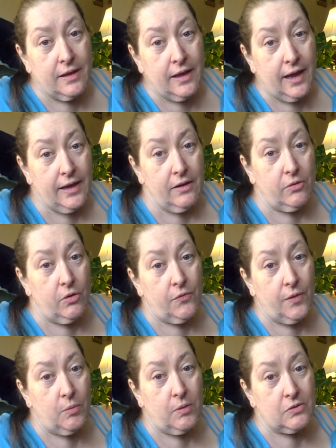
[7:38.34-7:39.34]
I don't know if
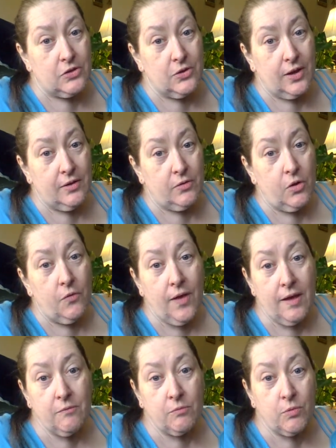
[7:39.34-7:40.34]
I want to. I don't know if I
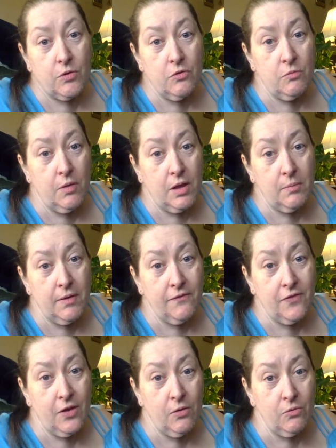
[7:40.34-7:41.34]
have room on my
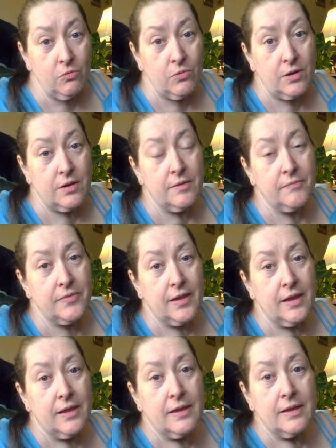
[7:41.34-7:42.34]
phone.
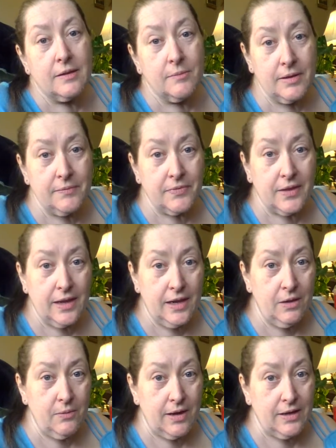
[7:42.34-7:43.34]
But
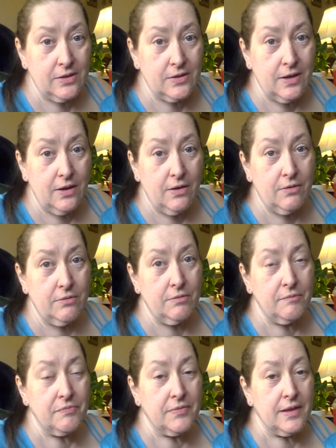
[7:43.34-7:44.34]
anyway,
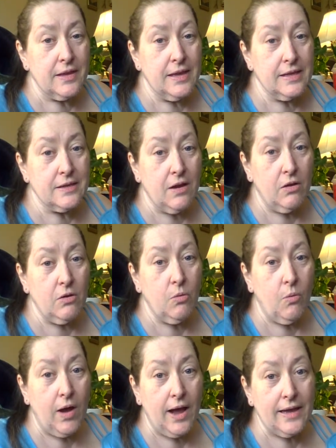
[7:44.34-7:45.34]
so it's all
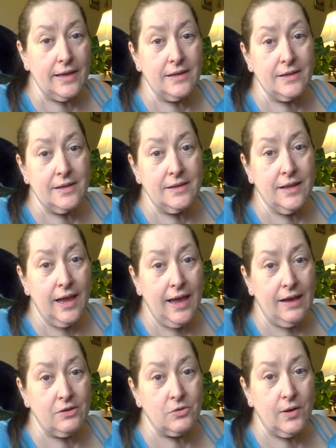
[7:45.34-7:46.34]
quiet in the
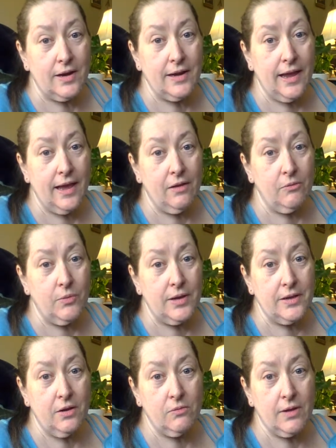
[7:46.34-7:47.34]
house right now. We
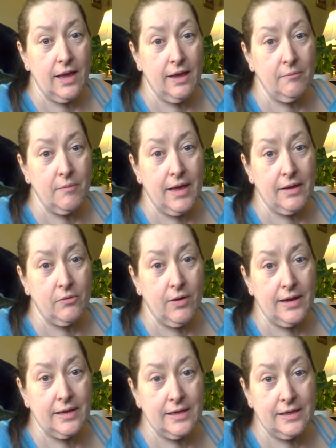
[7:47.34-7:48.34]
don't have my
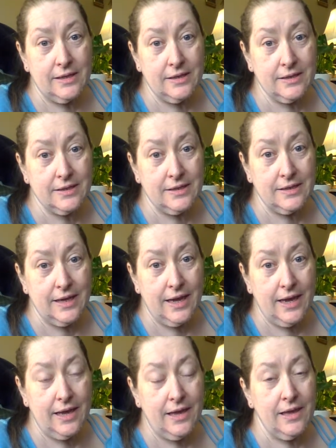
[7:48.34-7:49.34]
great niece
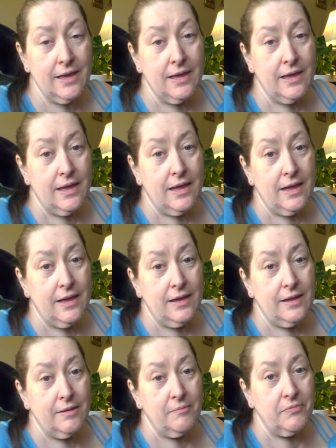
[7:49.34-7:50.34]
today.
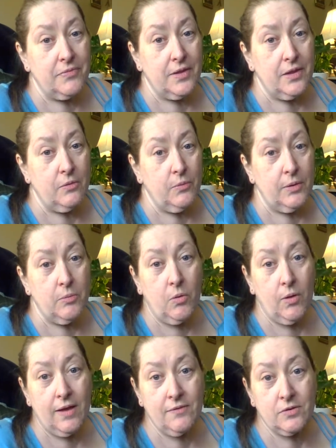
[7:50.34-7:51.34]
We
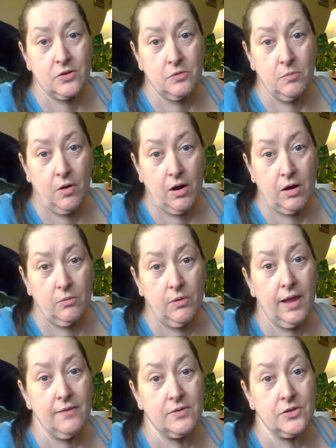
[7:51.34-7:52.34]
won't have her tomorrow. We'll
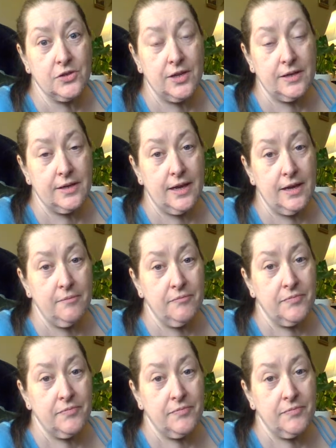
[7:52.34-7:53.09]
have her Sunday.